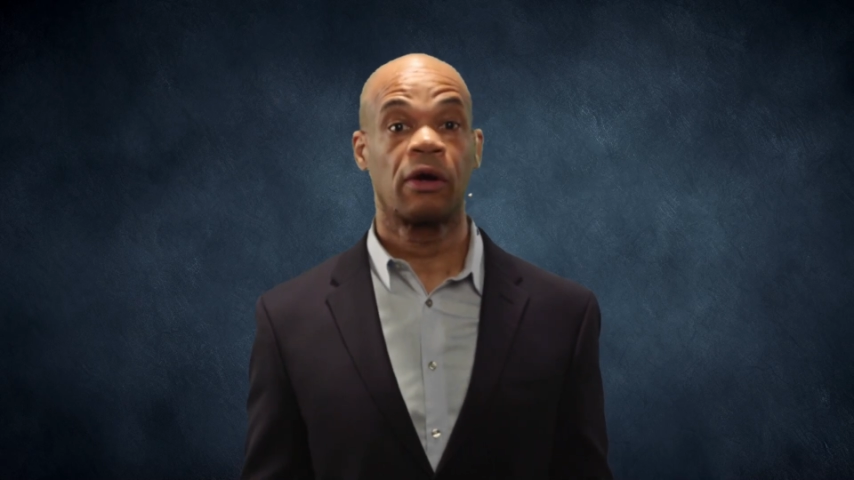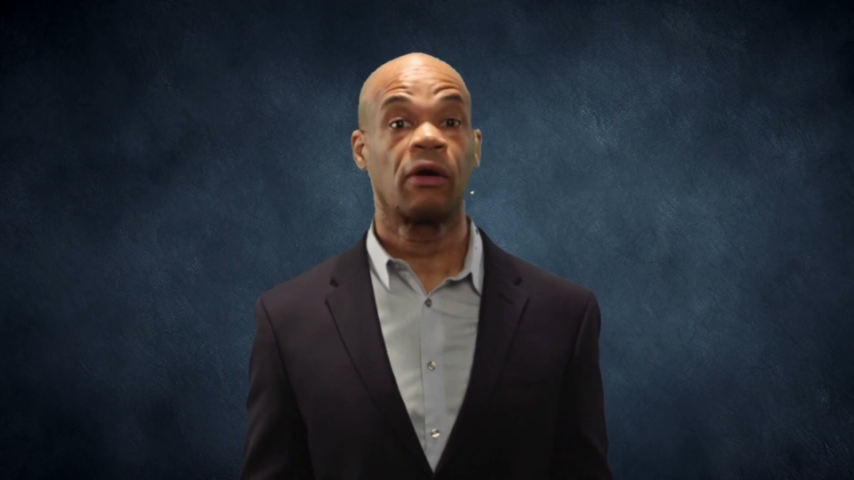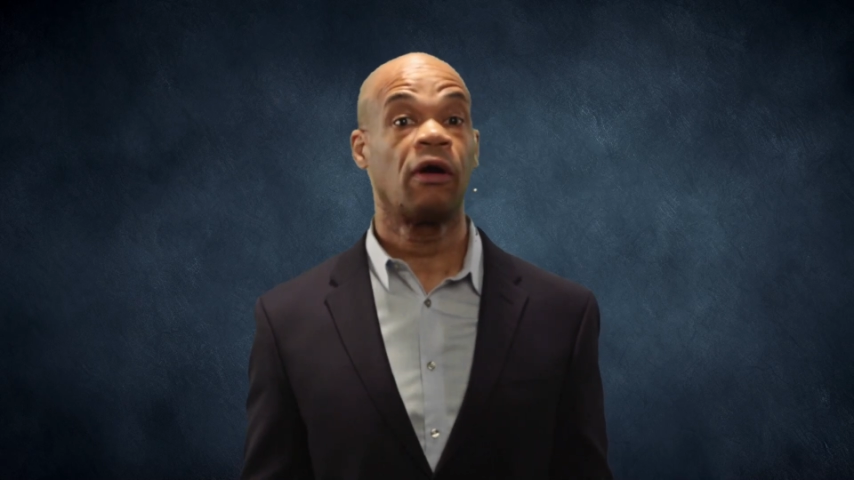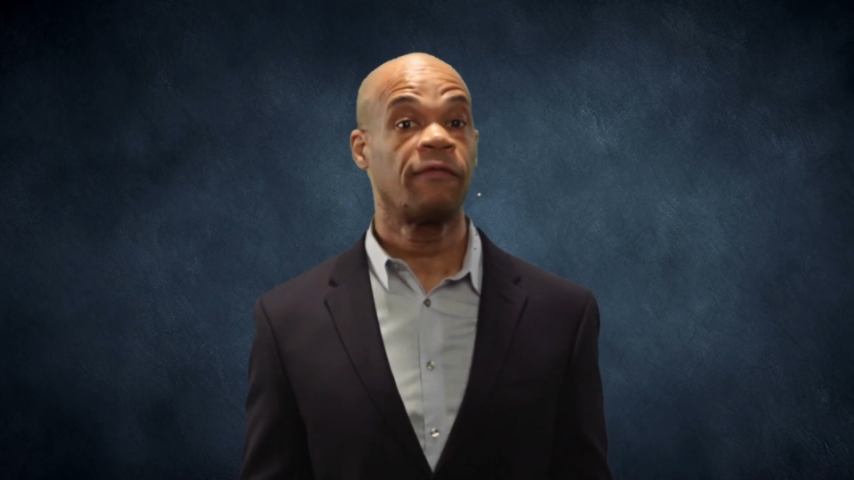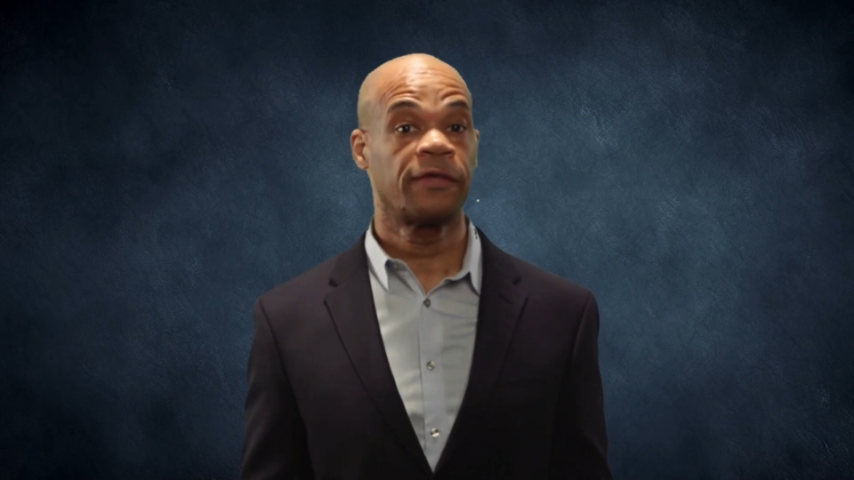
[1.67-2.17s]

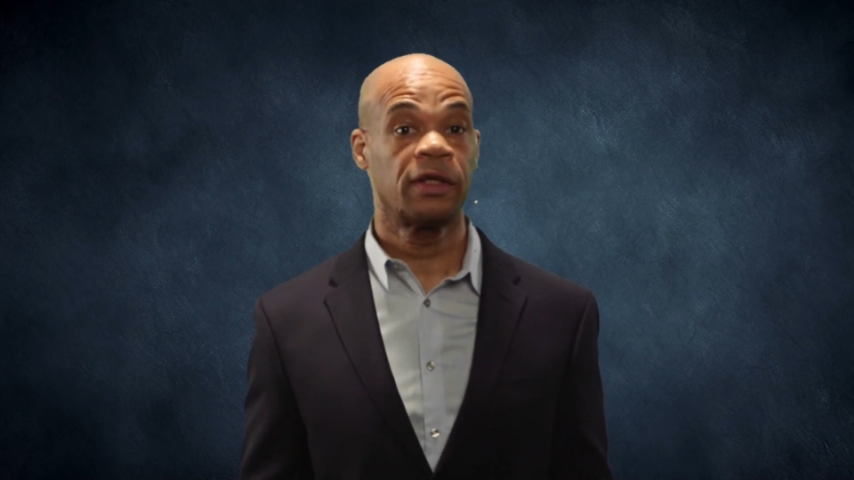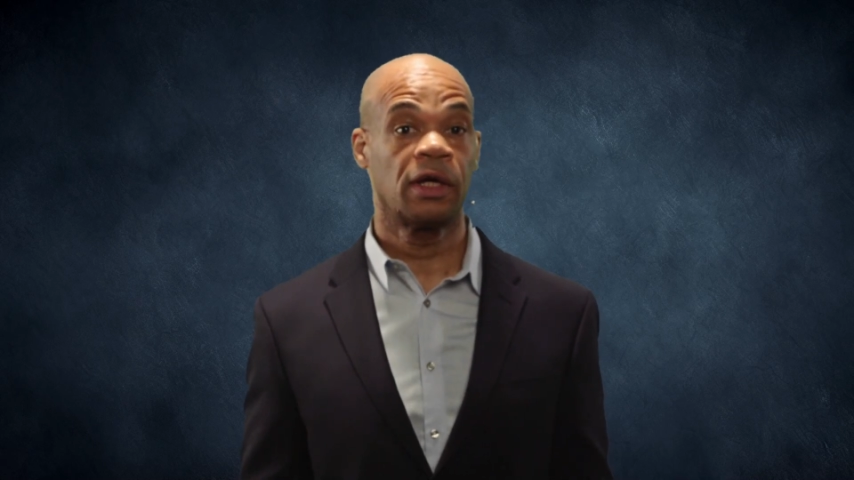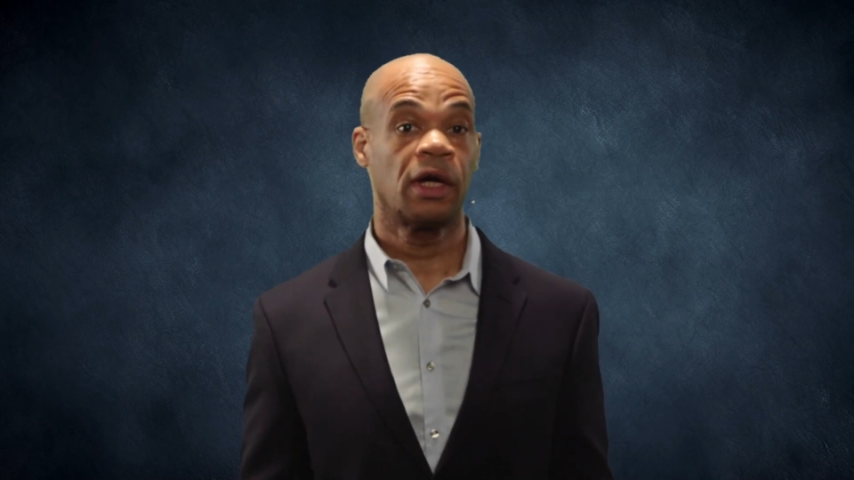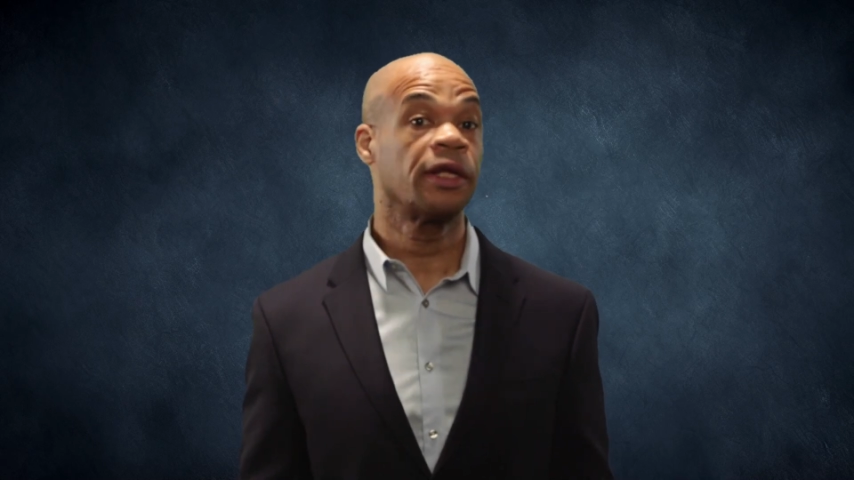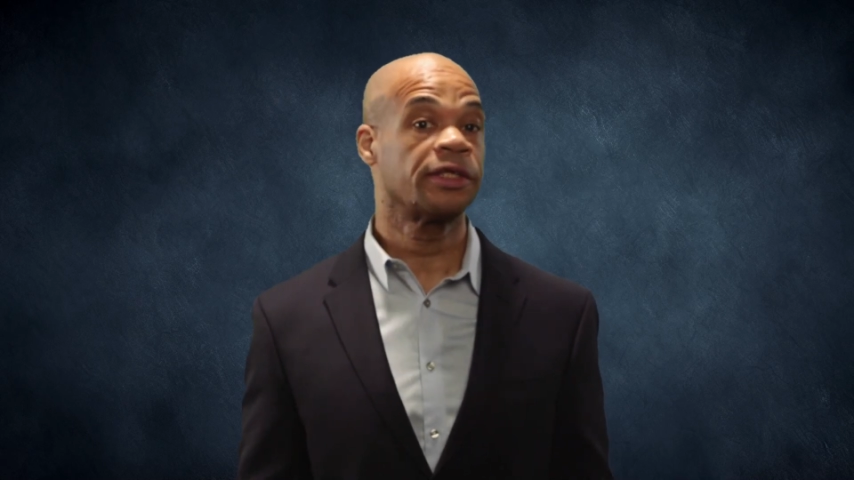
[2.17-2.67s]
are often
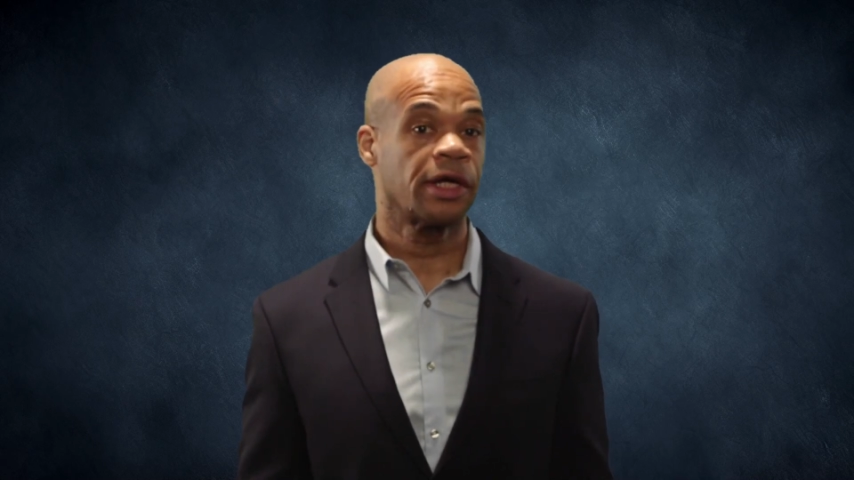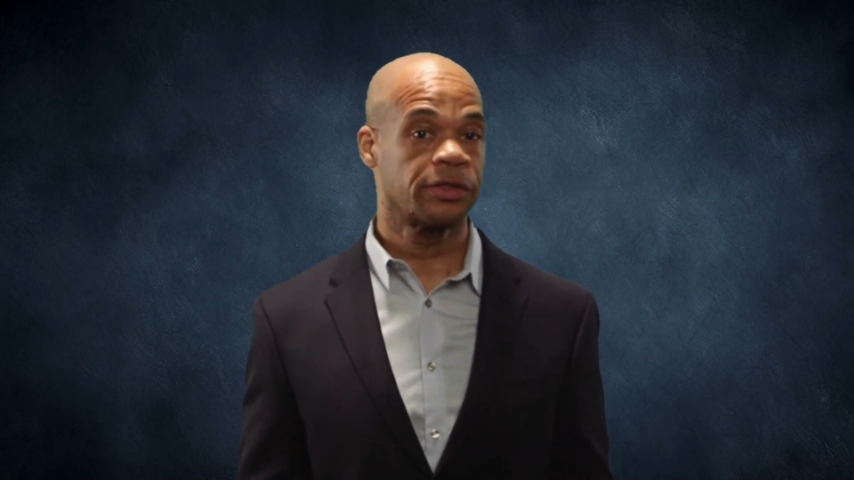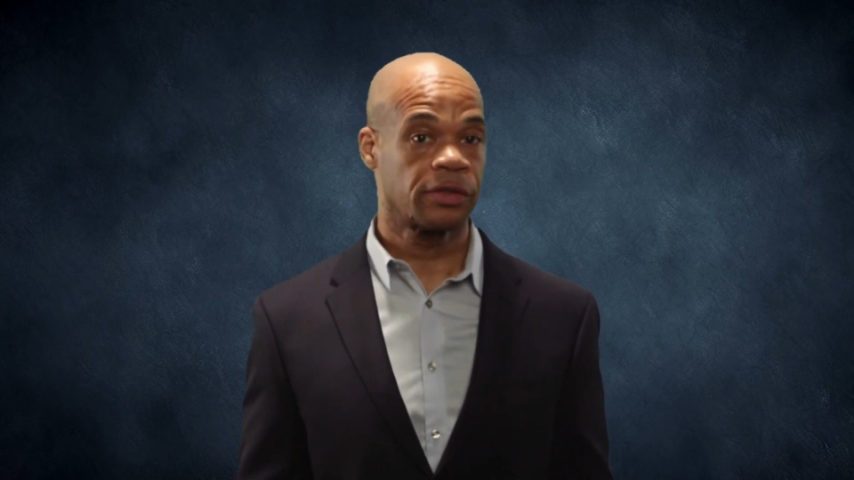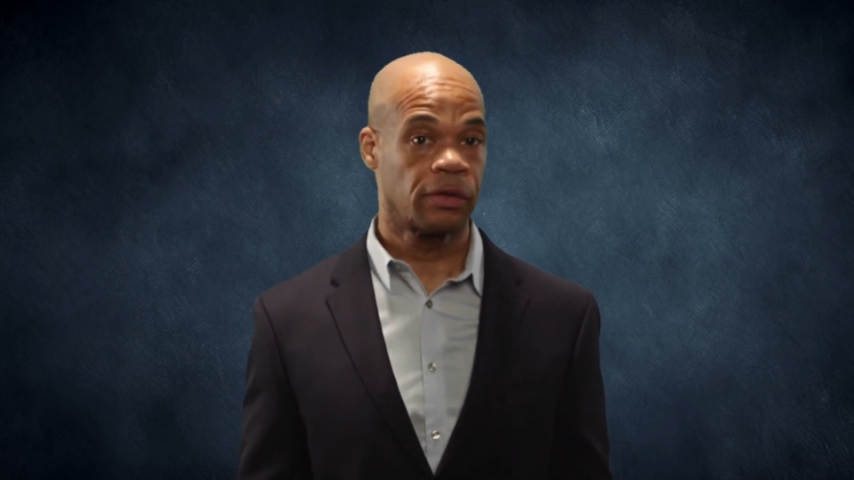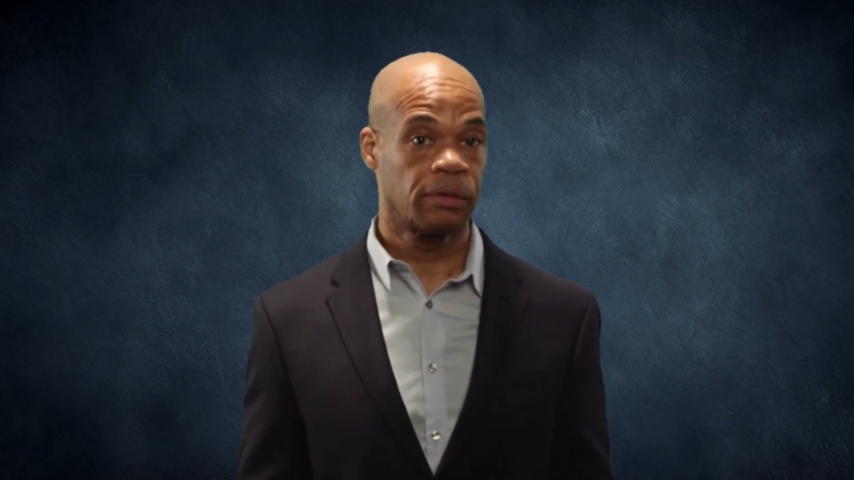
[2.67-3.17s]

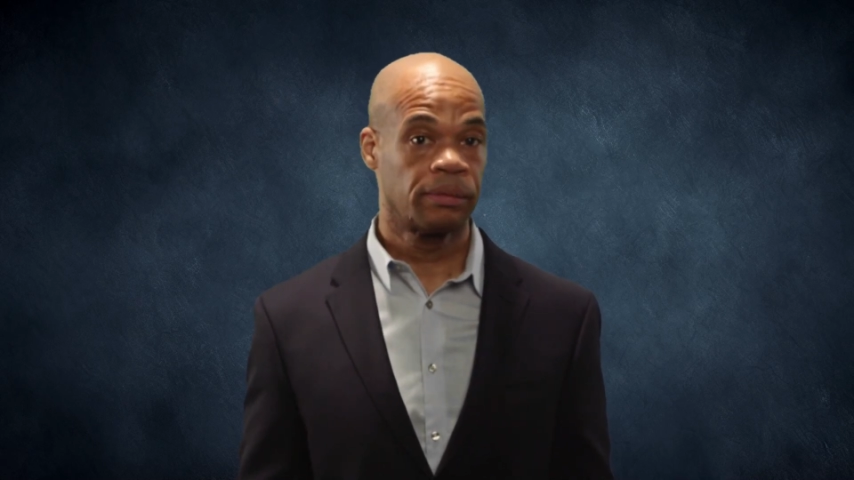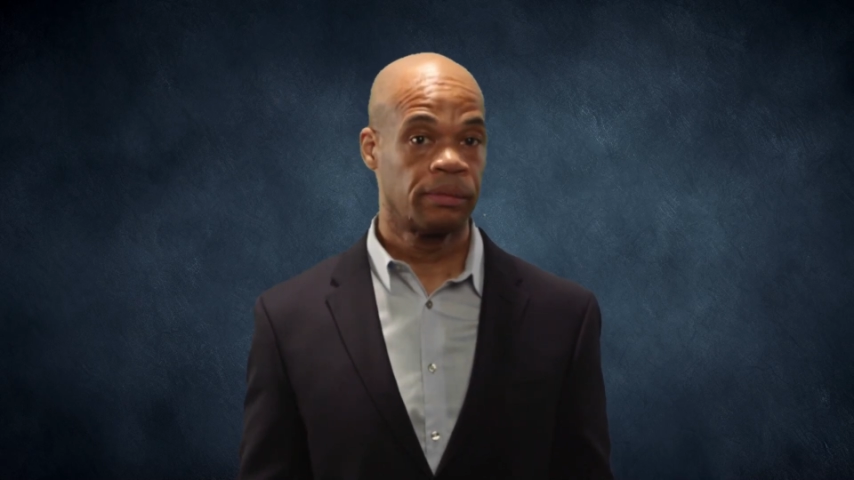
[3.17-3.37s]
unintentional,